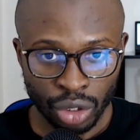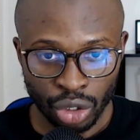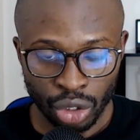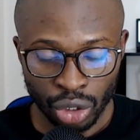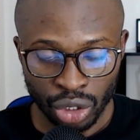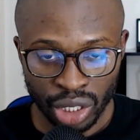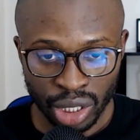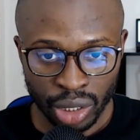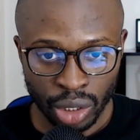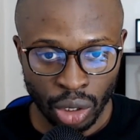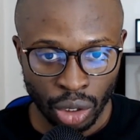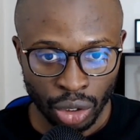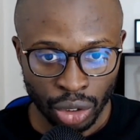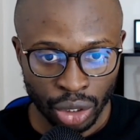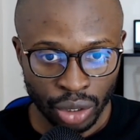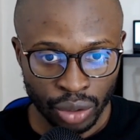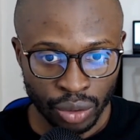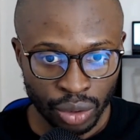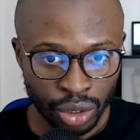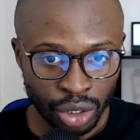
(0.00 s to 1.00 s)
You
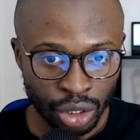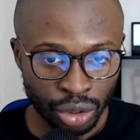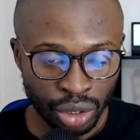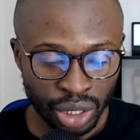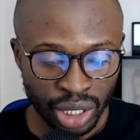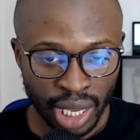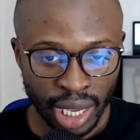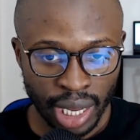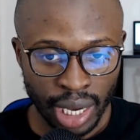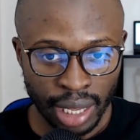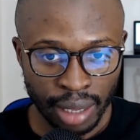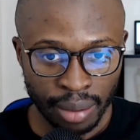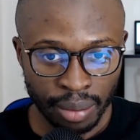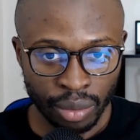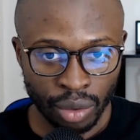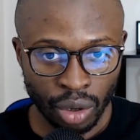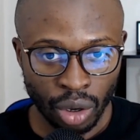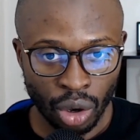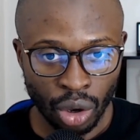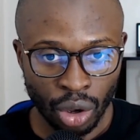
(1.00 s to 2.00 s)
discuss, you tell
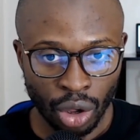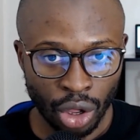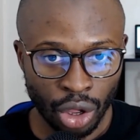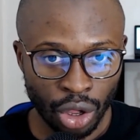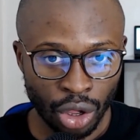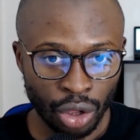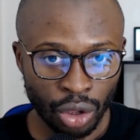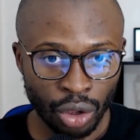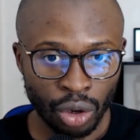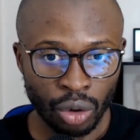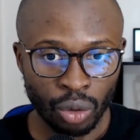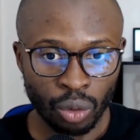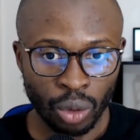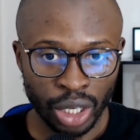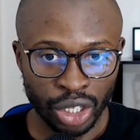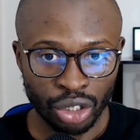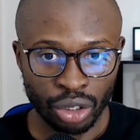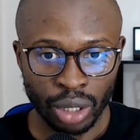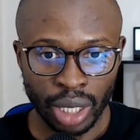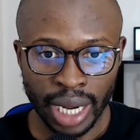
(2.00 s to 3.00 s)
him or her
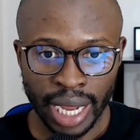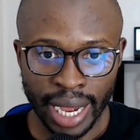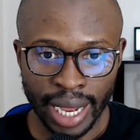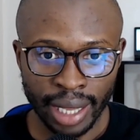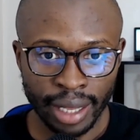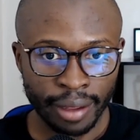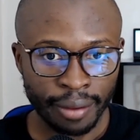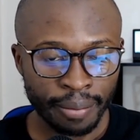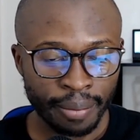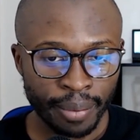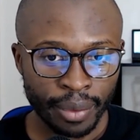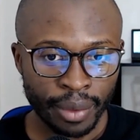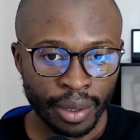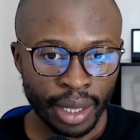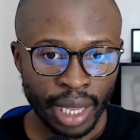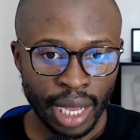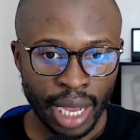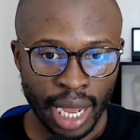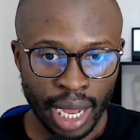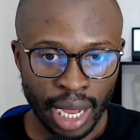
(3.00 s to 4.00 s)
what you like
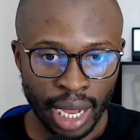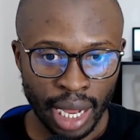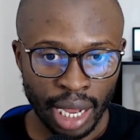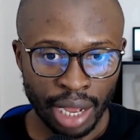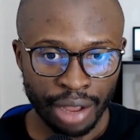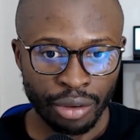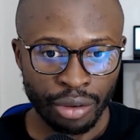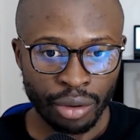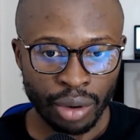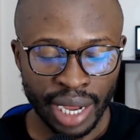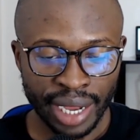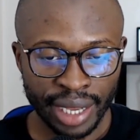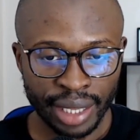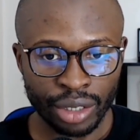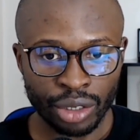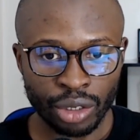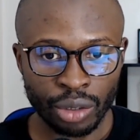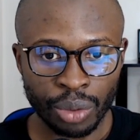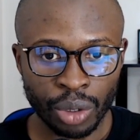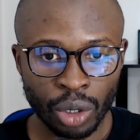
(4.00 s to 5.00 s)
and how you like it
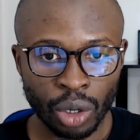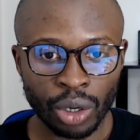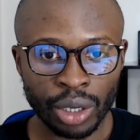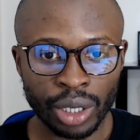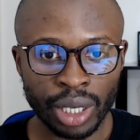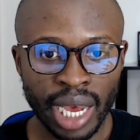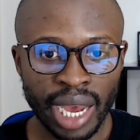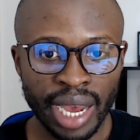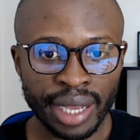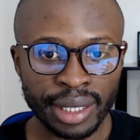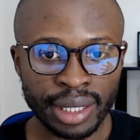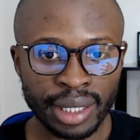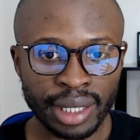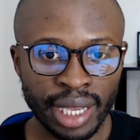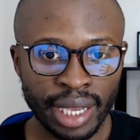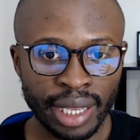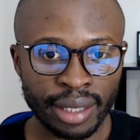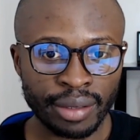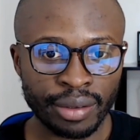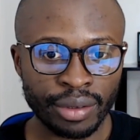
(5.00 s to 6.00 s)
to be organized.
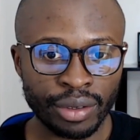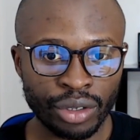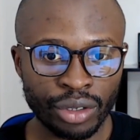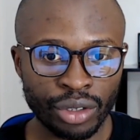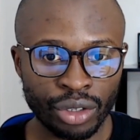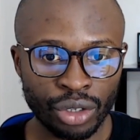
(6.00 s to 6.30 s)
Then,